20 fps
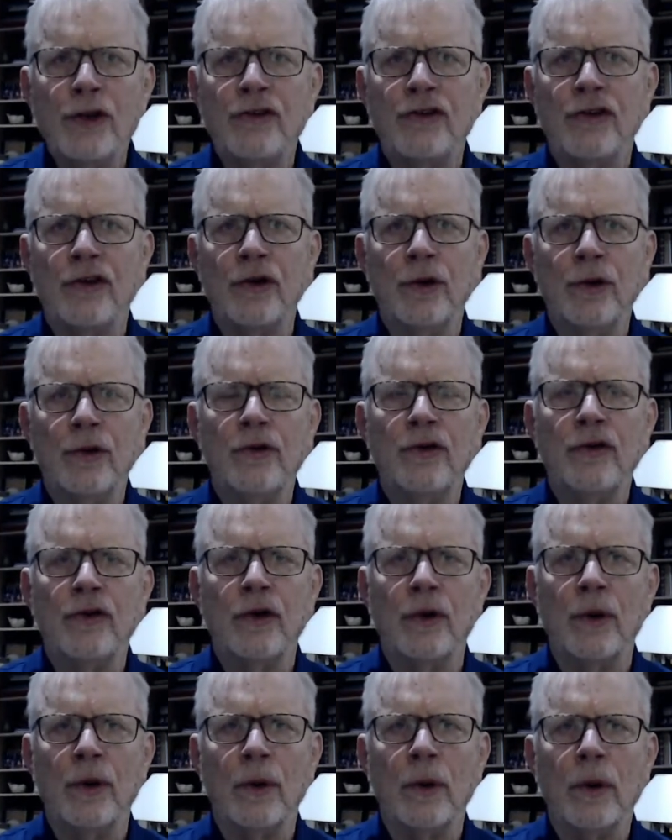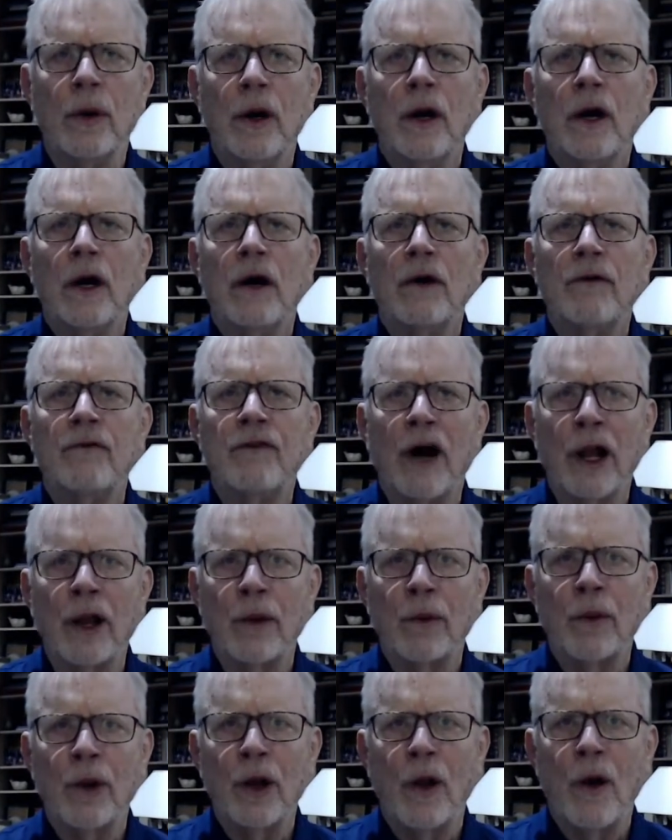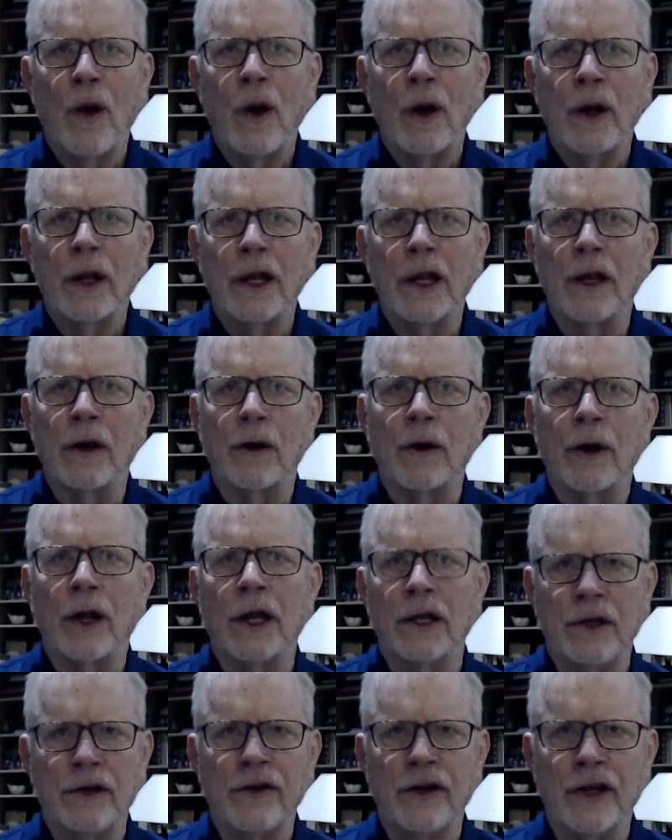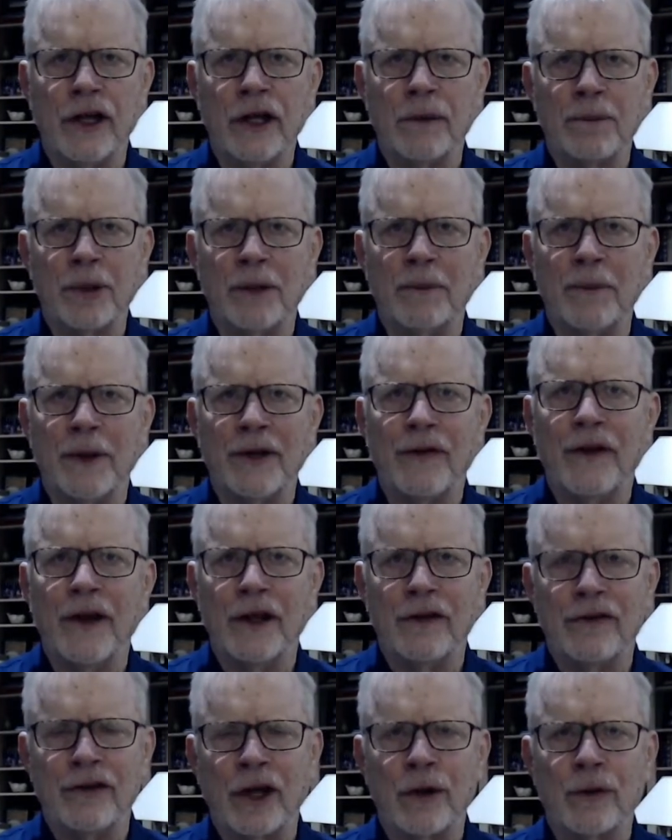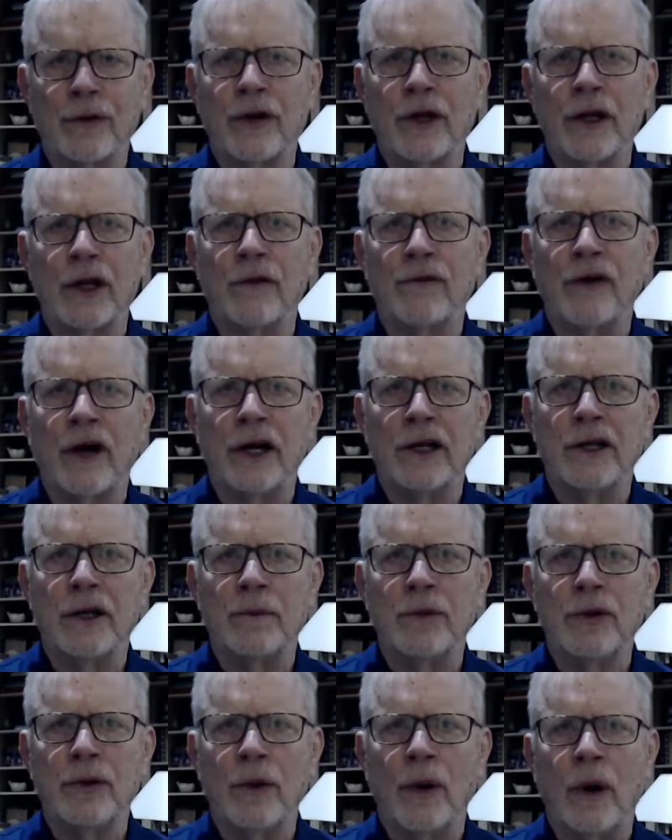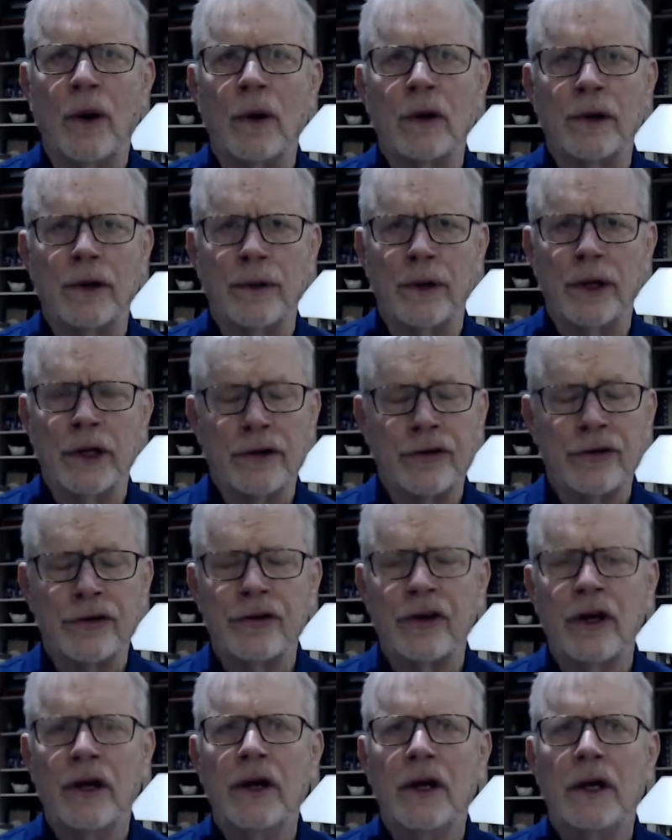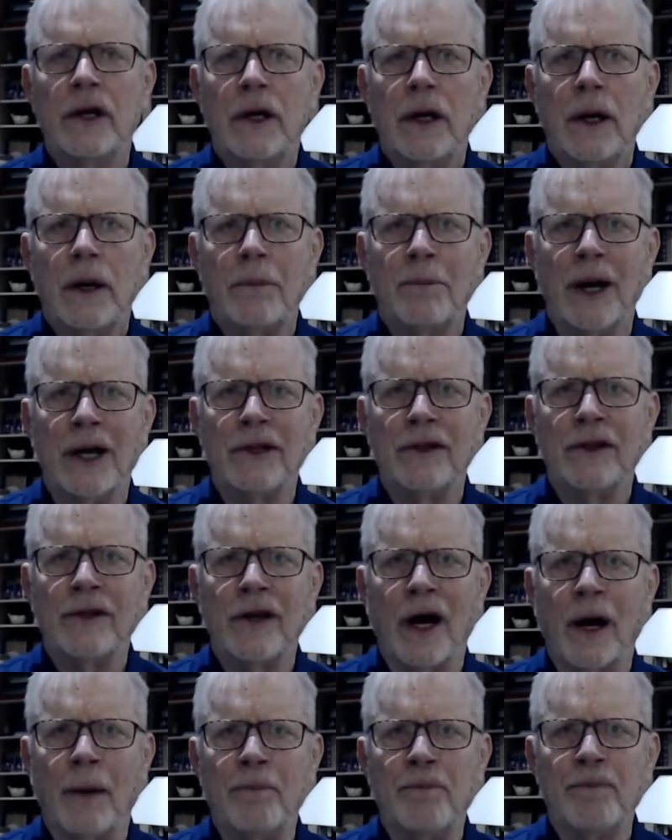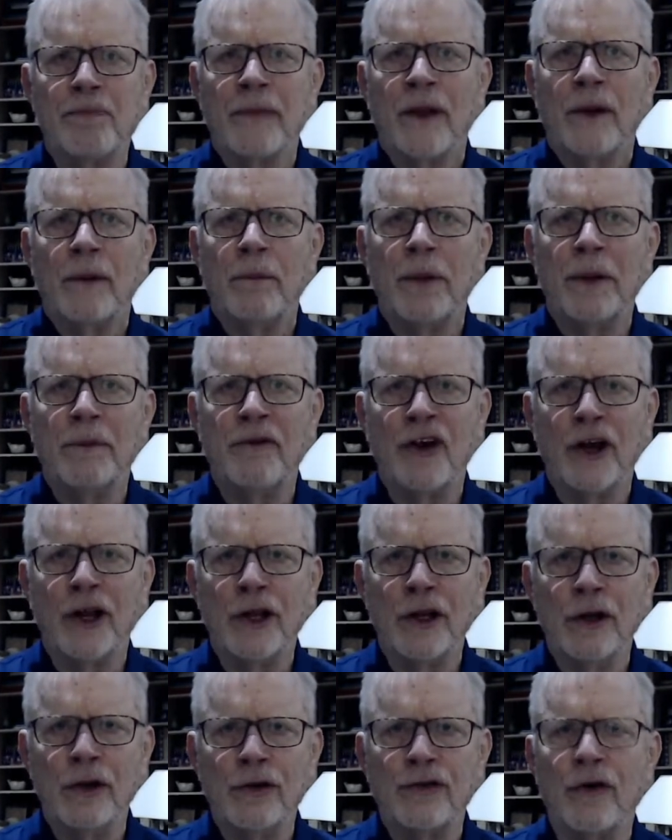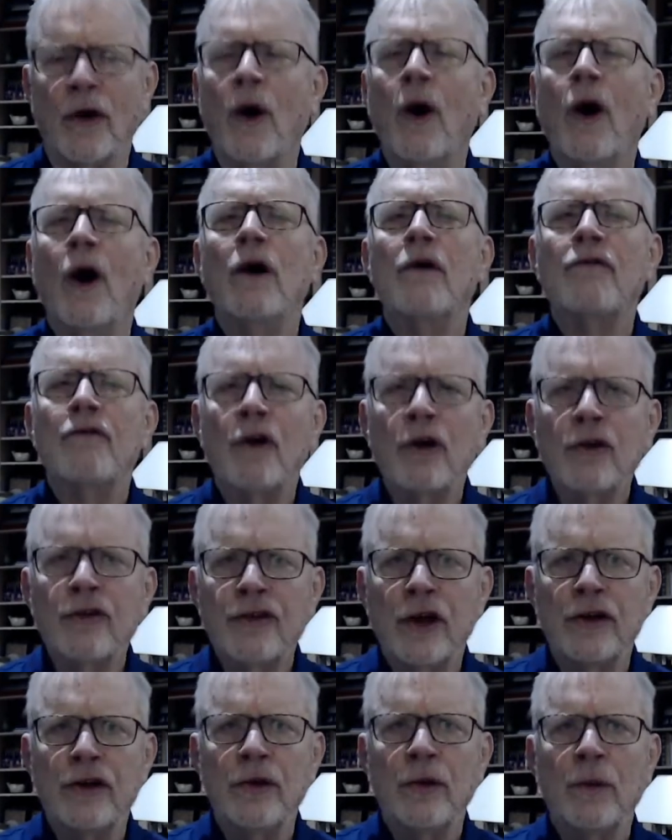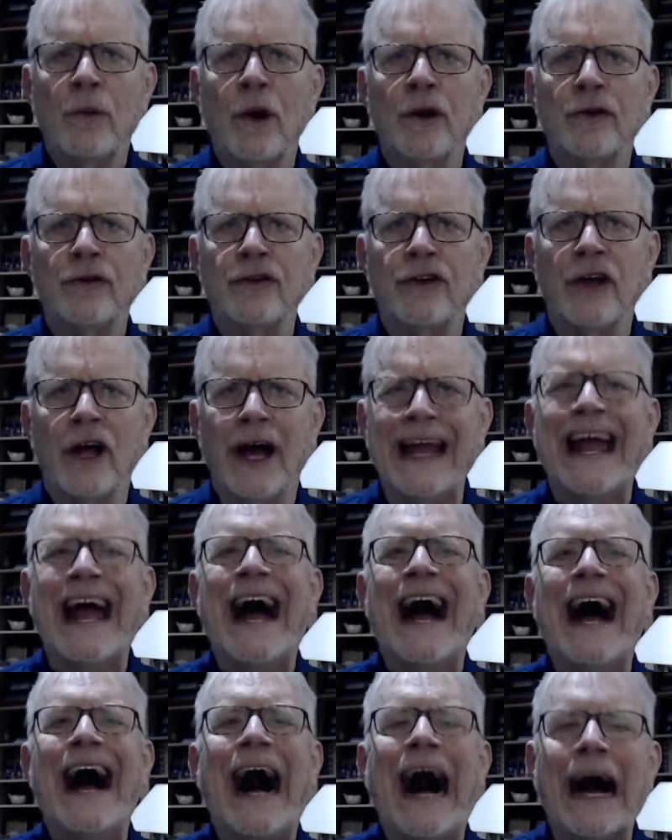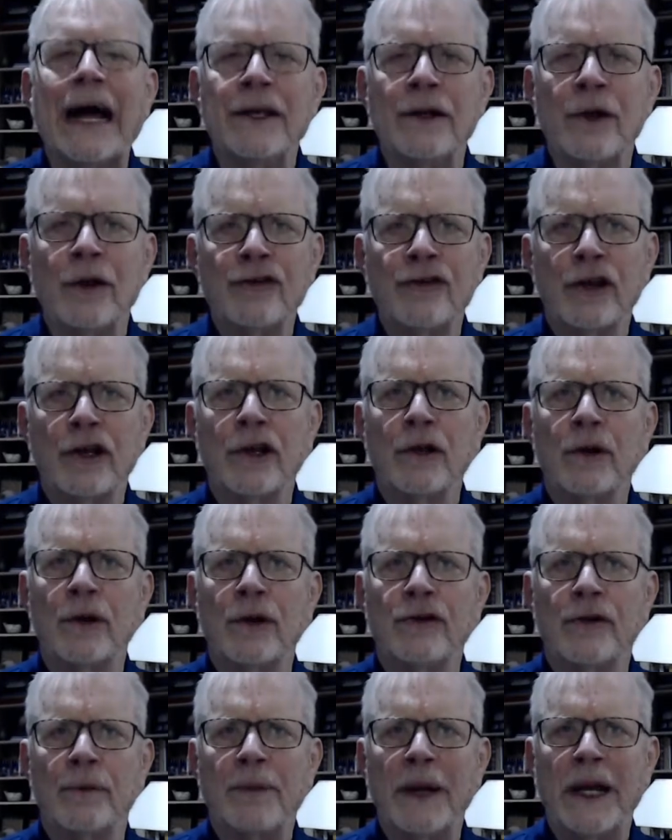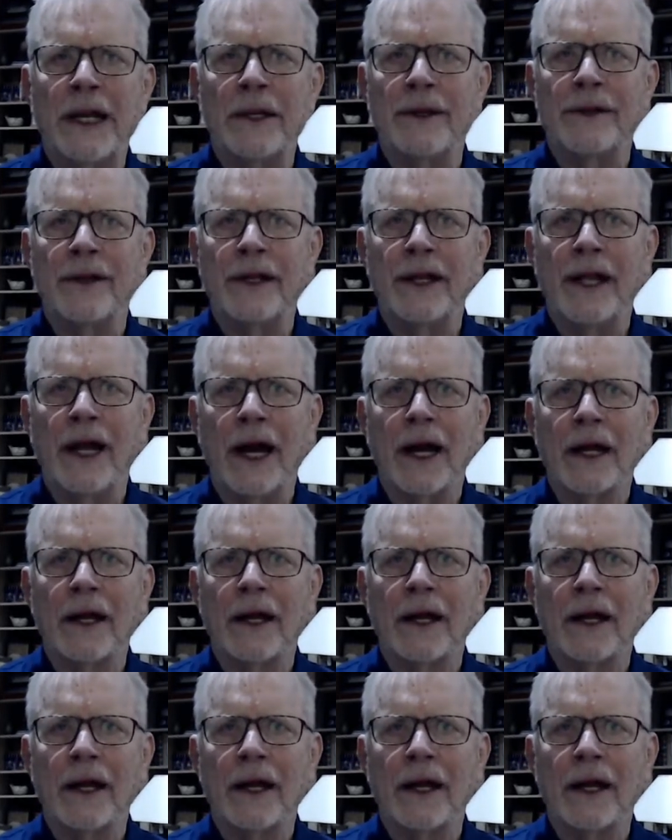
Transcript: you to follow along here and to implement these. I don't think you'll find them too onerous, but be very useful. First, I do want to say, I know security is a pain in the neck.